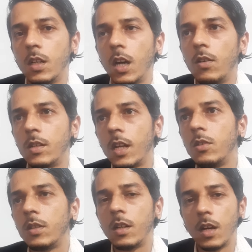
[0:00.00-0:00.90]
I will tell you
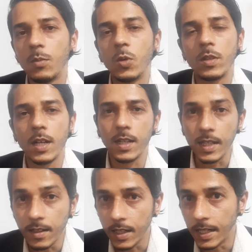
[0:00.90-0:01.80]
about that
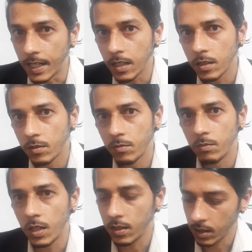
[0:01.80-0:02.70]
in detail,
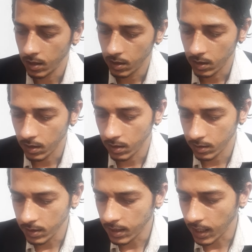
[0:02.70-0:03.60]
but
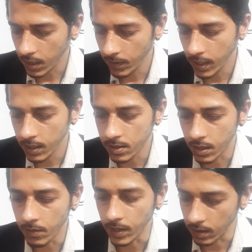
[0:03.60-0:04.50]
this activity is
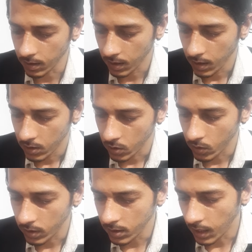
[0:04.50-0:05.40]
given. So
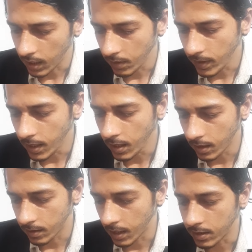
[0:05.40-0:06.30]
this
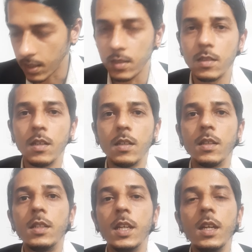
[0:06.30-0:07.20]
activity tells us the
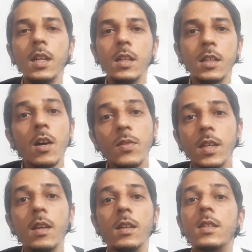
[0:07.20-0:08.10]
change of
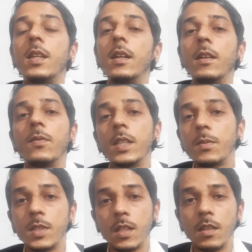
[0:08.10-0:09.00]
state of a
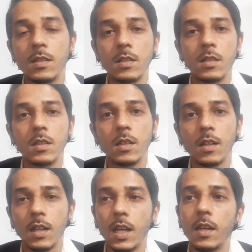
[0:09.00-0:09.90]
substance.
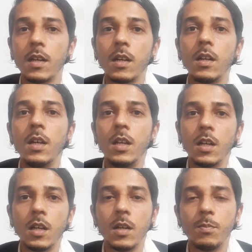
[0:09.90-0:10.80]
Like
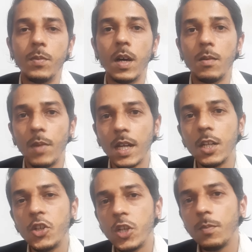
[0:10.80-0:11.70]

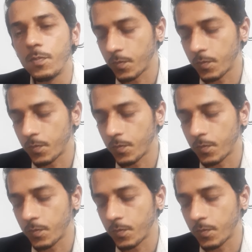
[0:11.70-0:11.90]
magnesium,